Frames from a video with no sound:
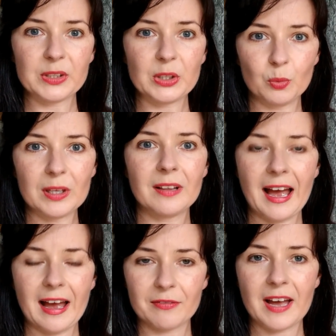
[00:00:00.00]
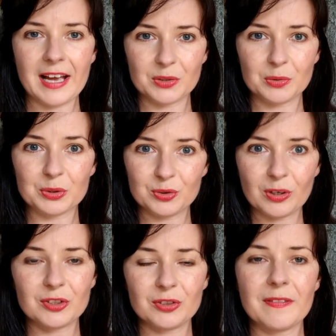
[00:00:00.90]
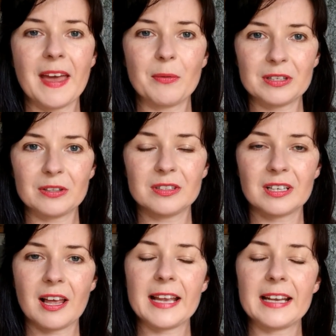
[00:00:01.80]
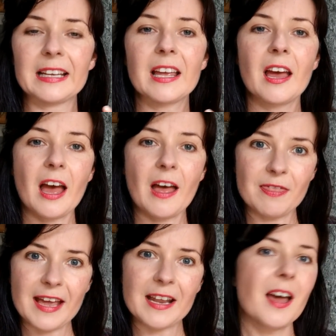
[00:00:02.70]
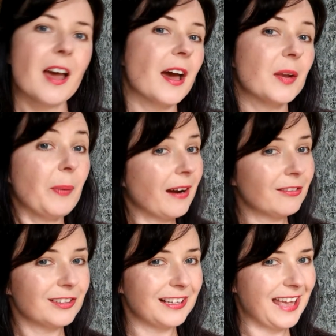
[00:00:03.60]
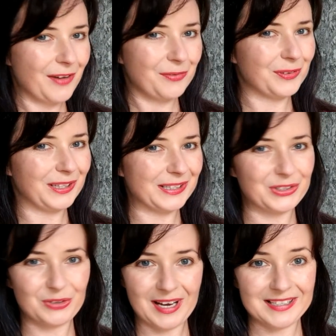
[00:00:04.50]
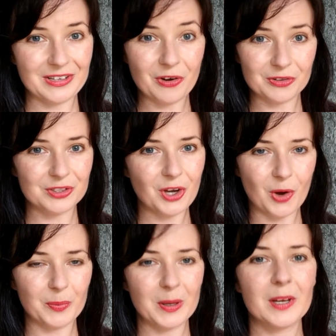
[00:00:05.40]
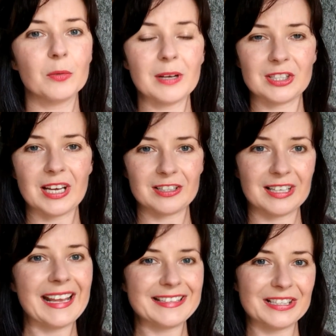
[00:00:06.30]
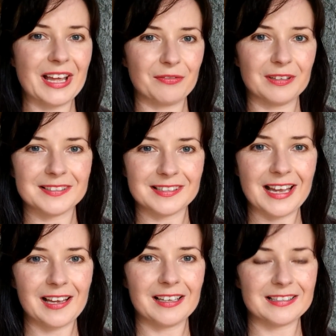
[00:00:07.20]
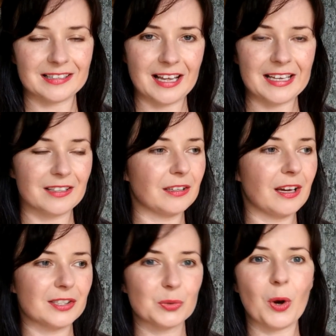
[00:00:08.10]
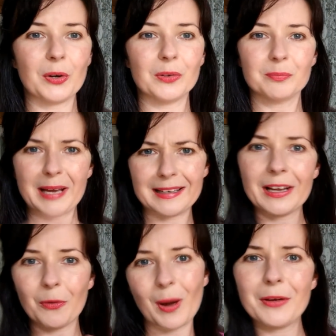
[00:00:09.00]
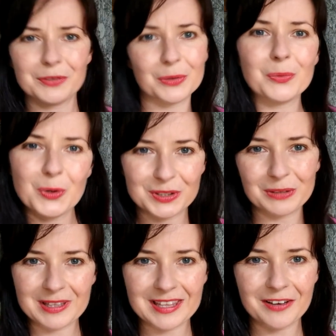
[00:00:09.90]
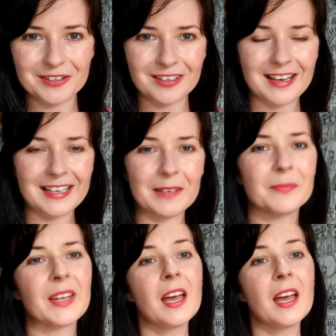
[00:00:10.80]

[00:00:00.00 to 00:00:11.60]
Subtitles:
you will have actual structure in there with an underlining, and then an apparently effortless dress on top, which actually isn't effortless. It's like a swan paddling away under the water with that underlining.